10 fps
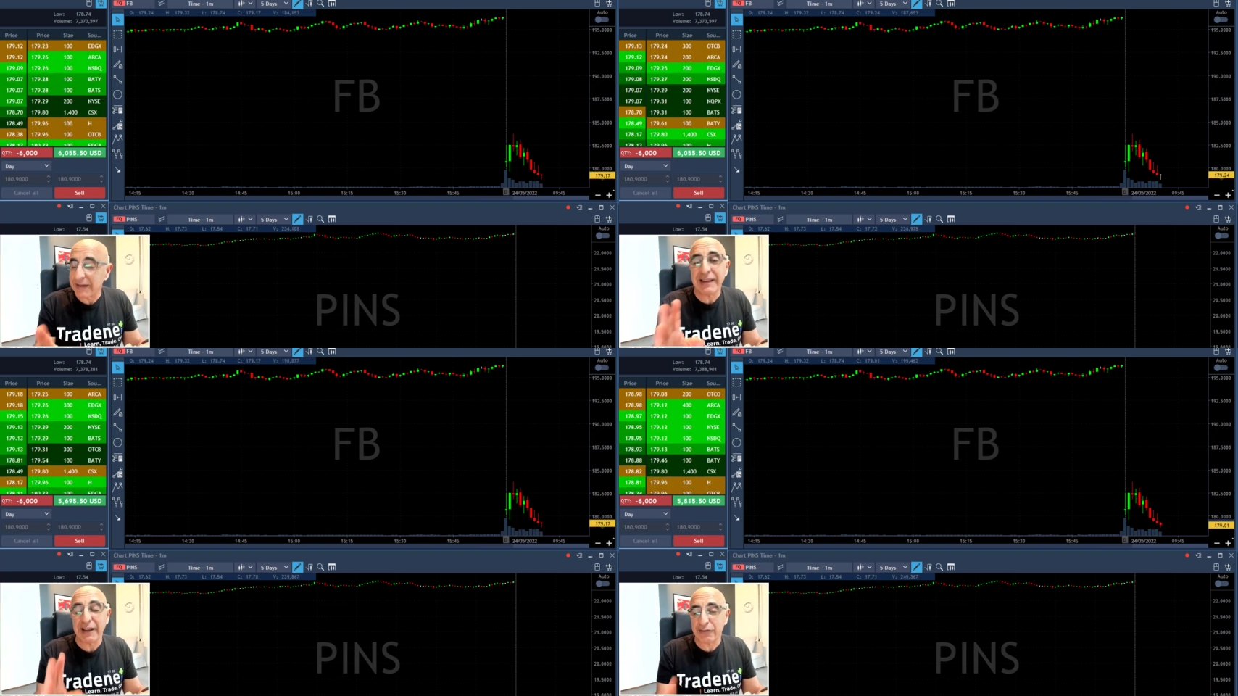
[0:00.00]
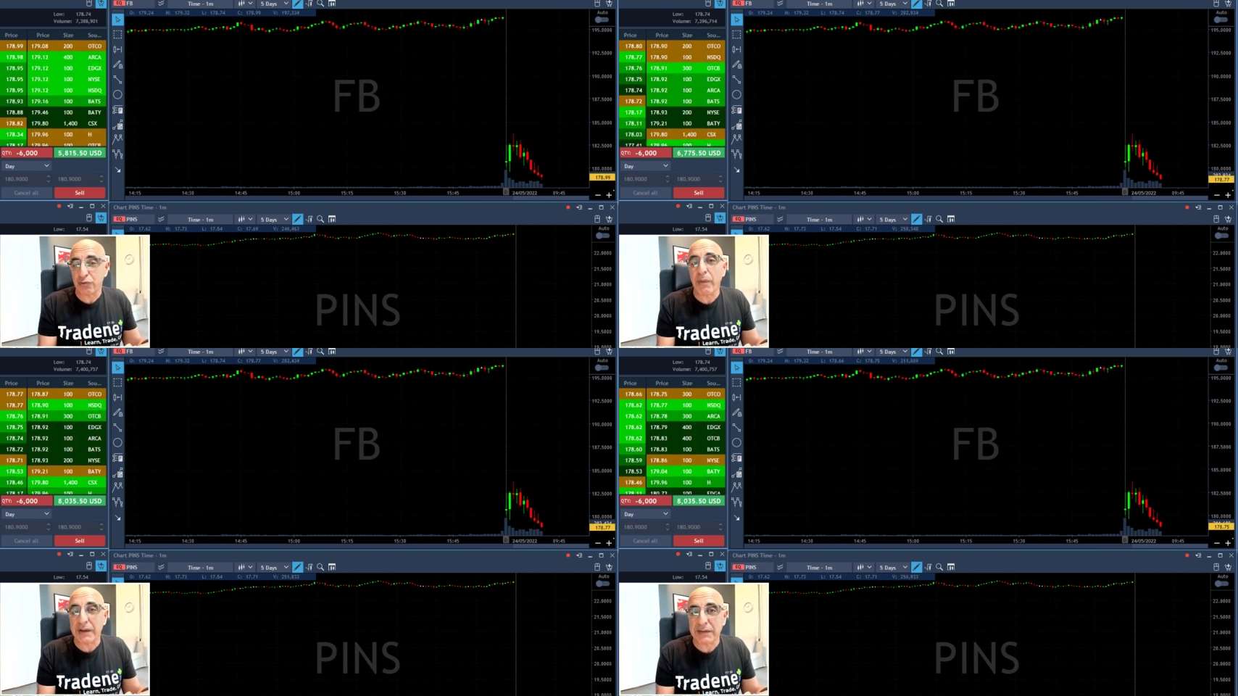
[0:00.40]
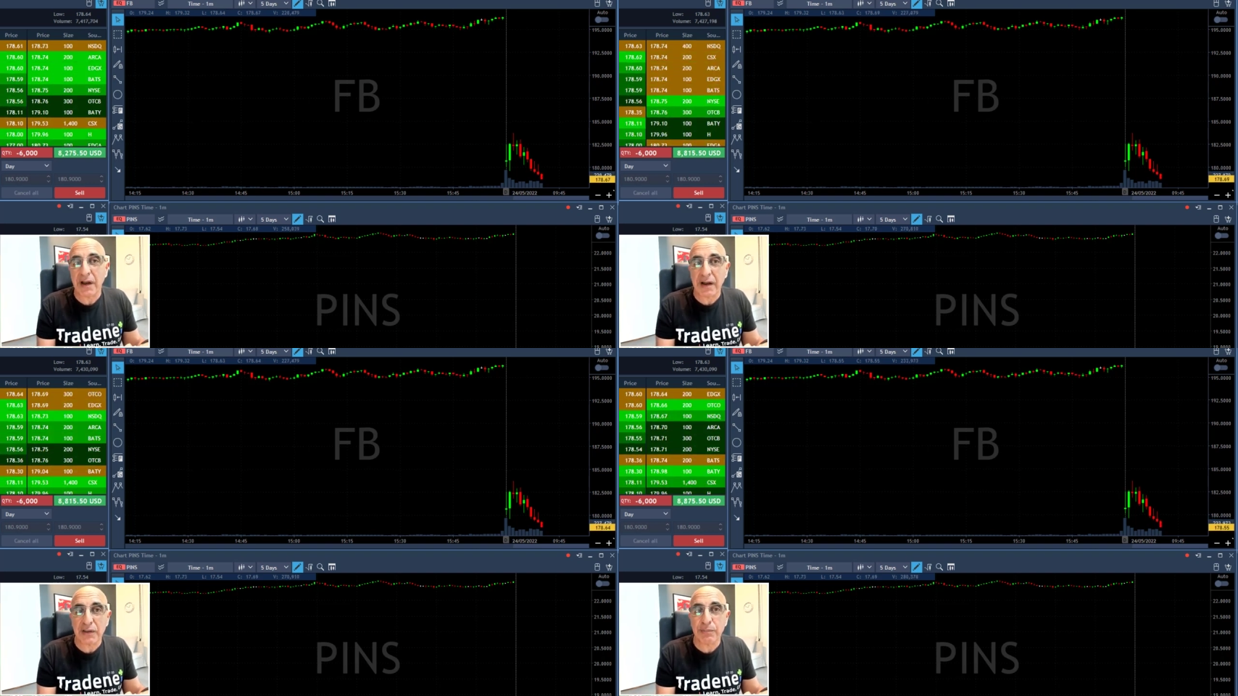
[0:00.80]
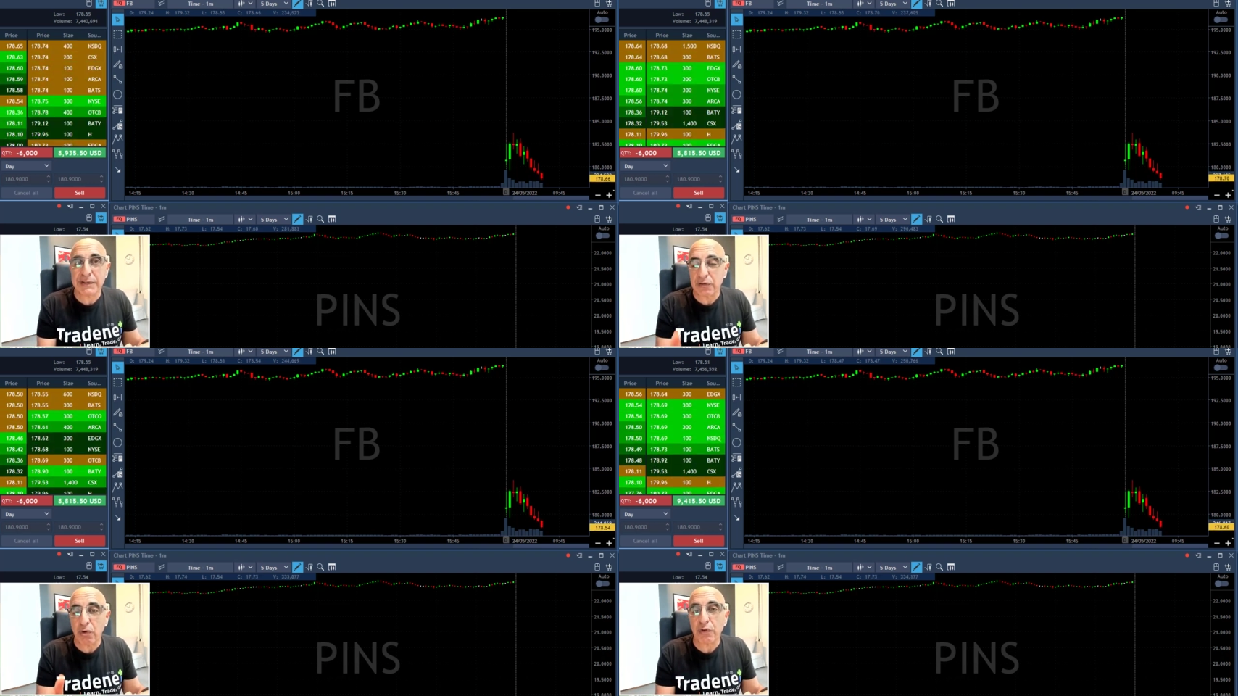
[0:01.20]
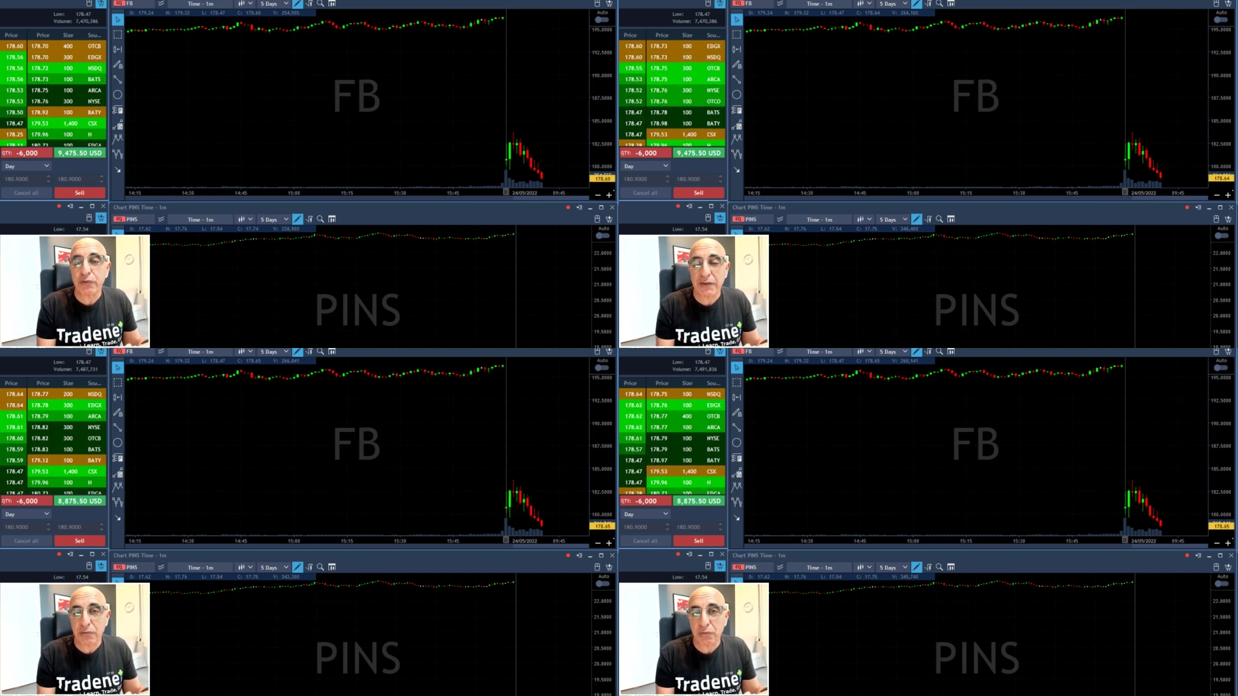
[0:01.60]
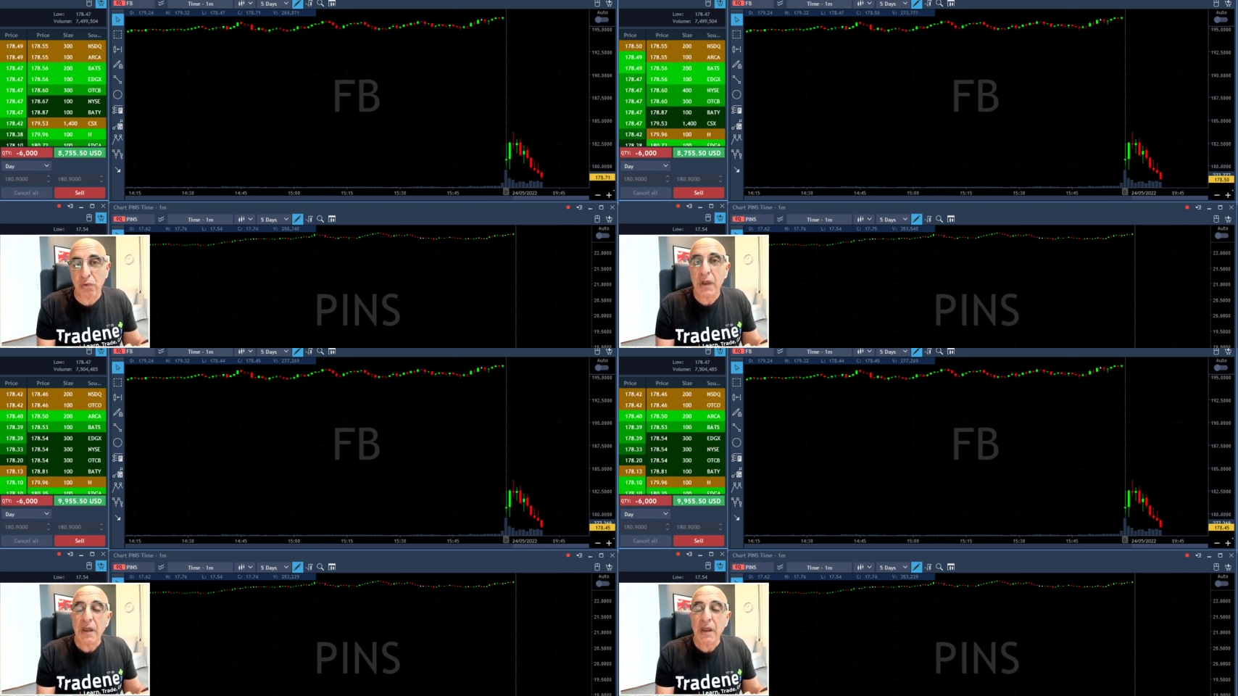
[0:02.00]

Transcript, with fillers: it gets to my target. But it also has to do